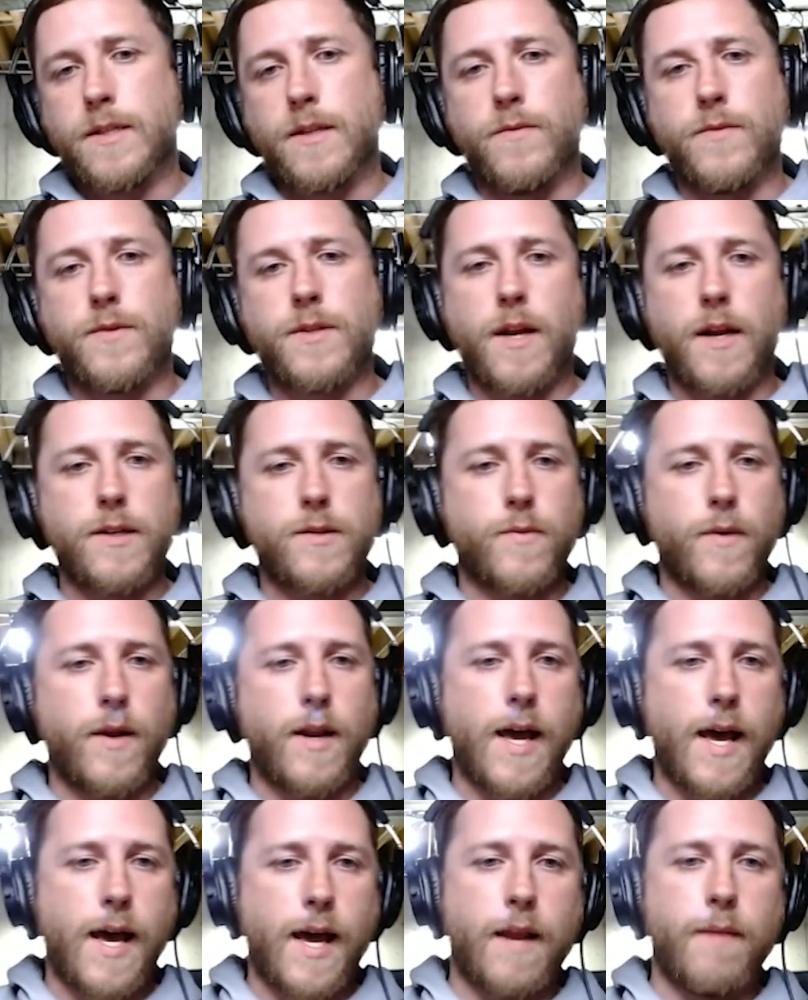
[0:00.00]
It was a nice way
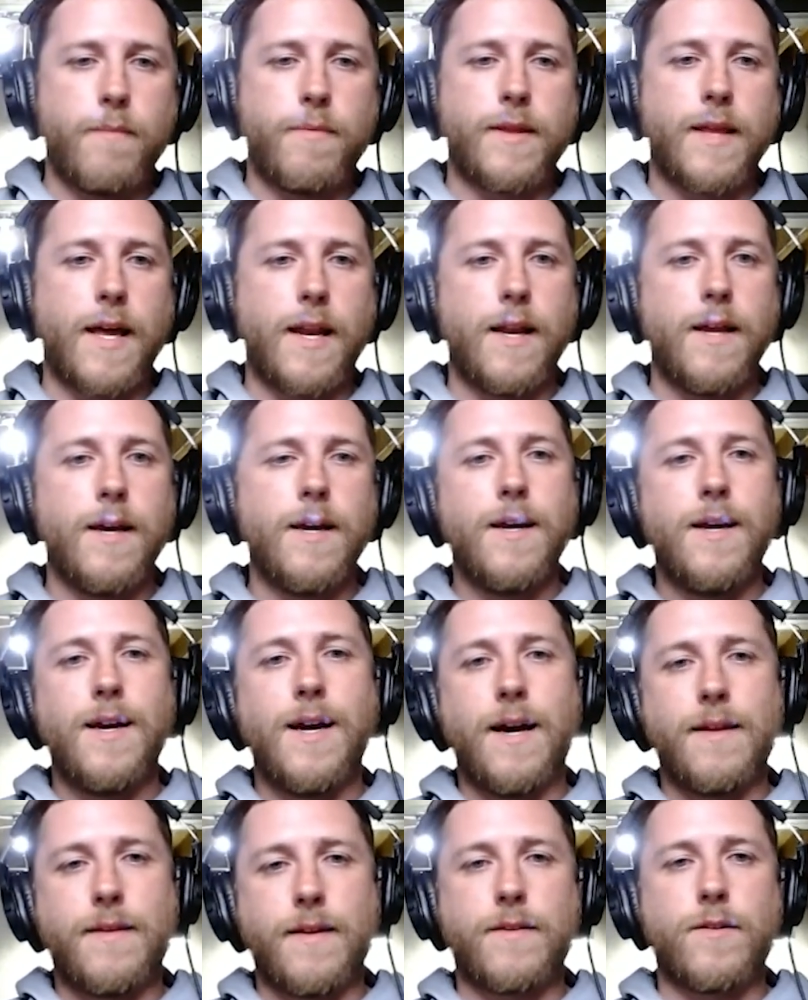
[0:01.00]
to end, but then
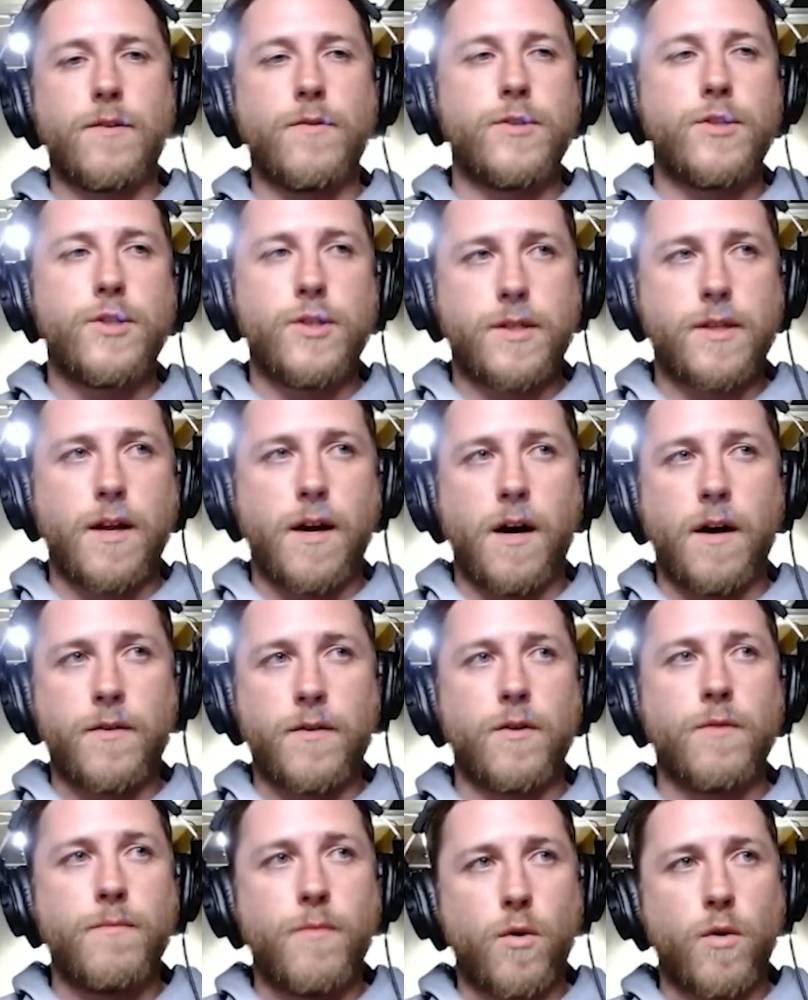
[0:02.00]
I think there's just
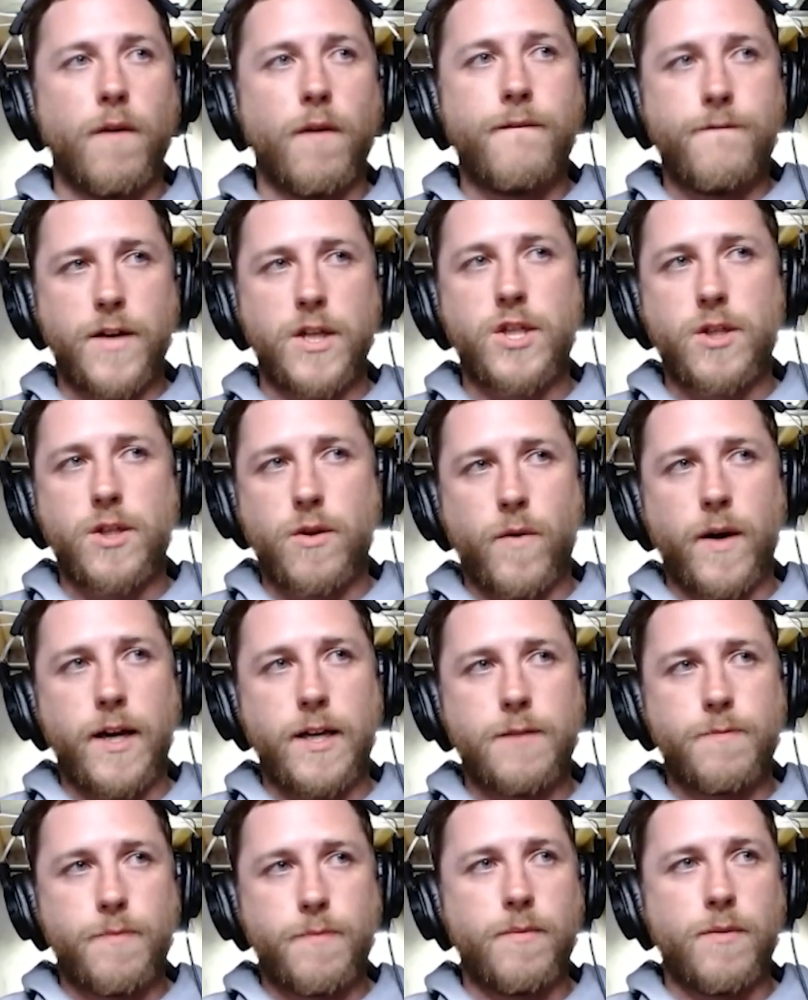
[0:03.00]
other more efficient ways
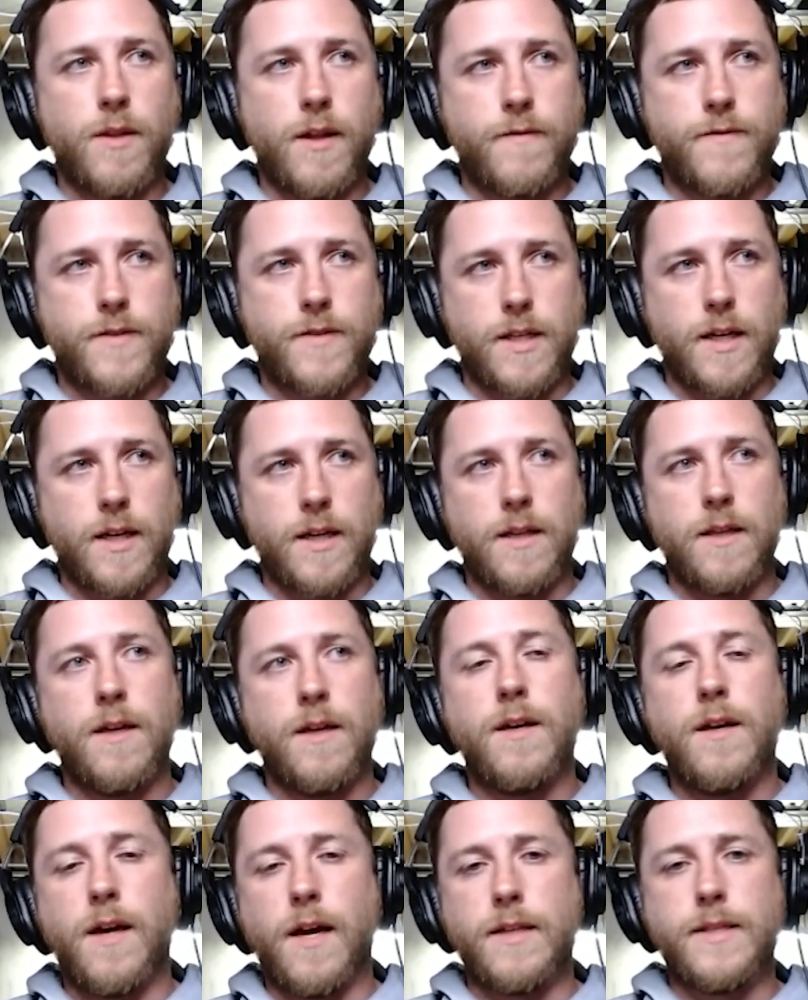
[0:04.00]
people have seen
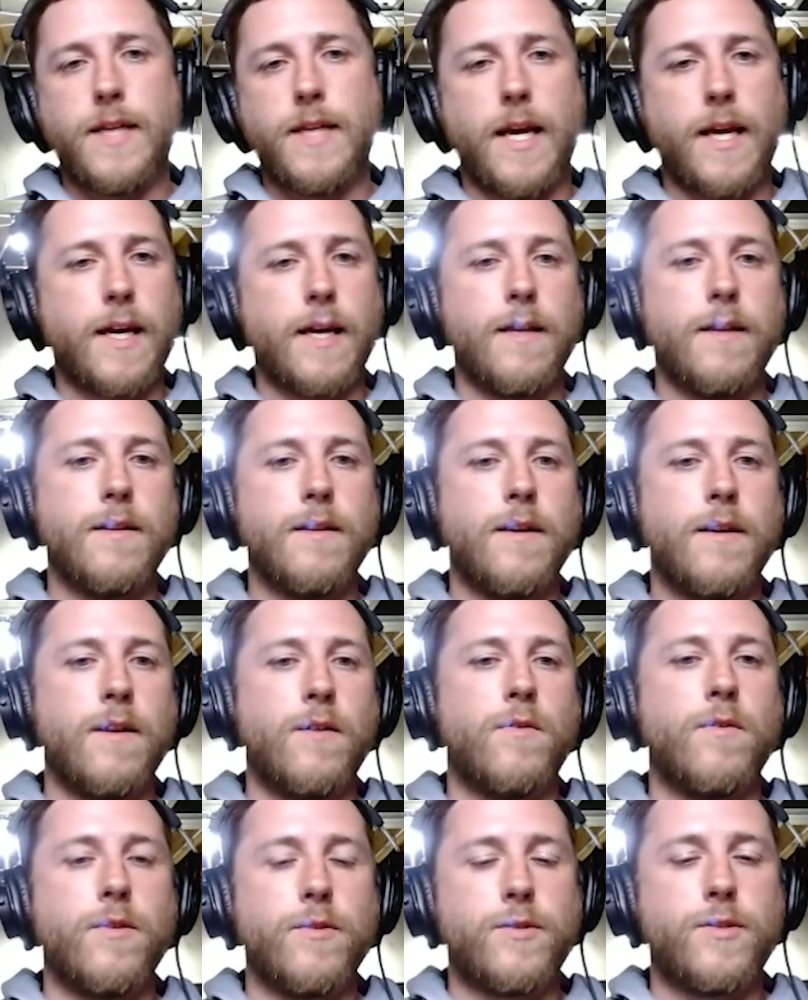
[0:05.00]
and taken in
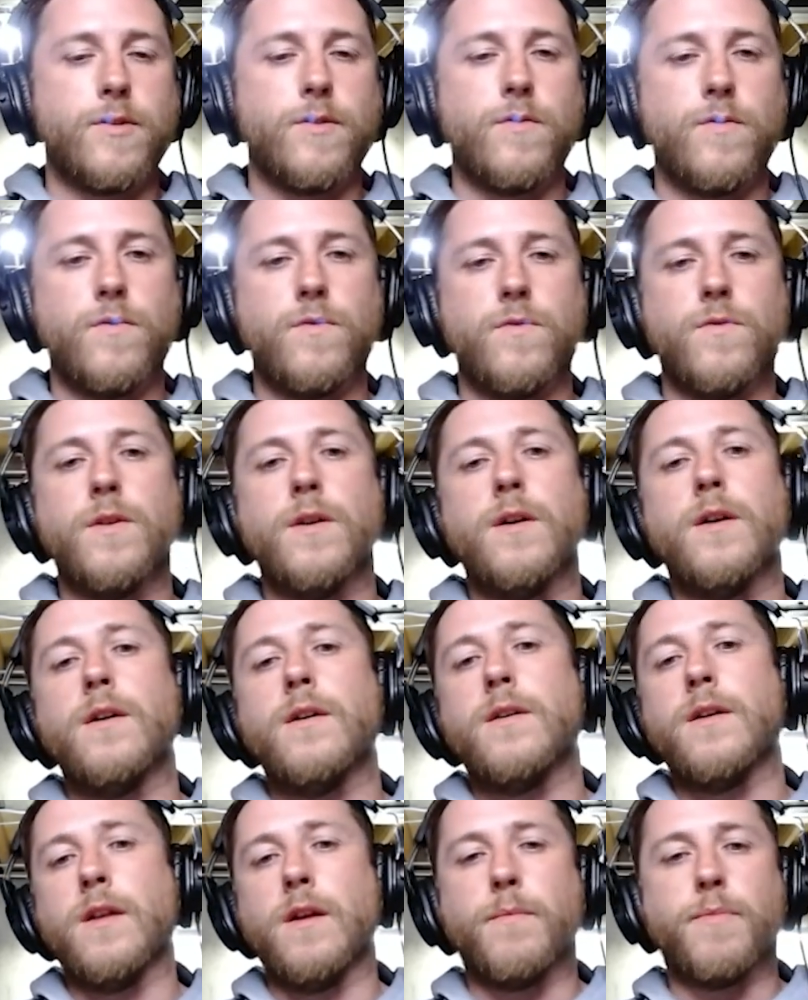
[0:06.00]
order to,
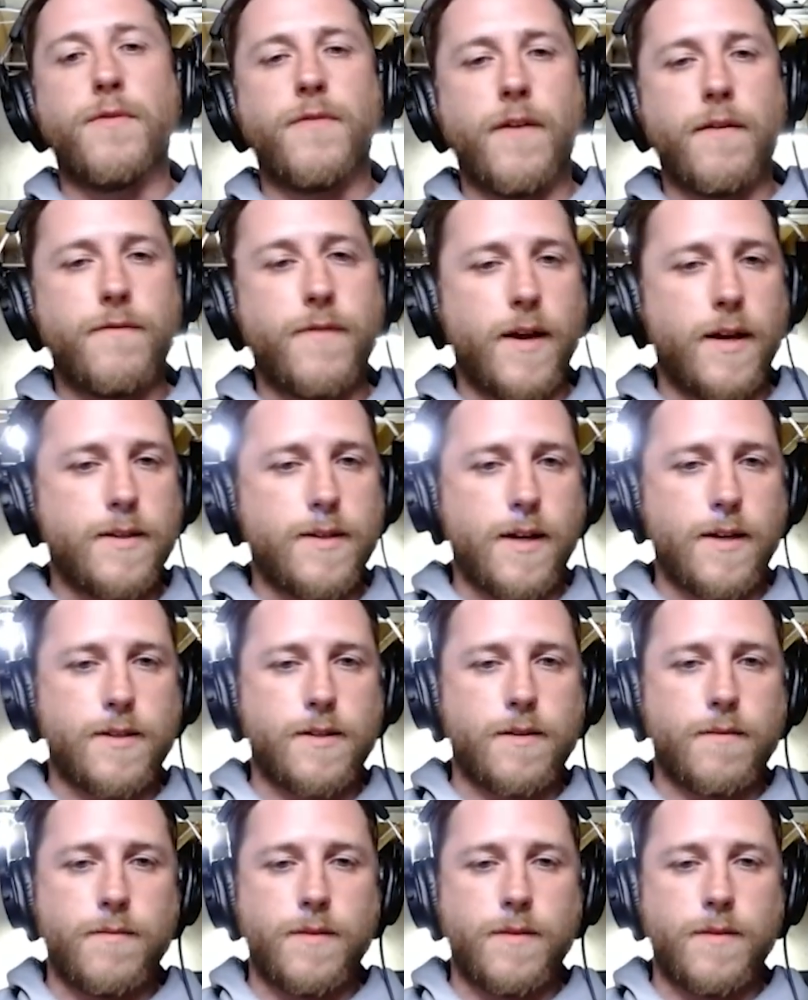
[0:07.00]
prevent Phantasm.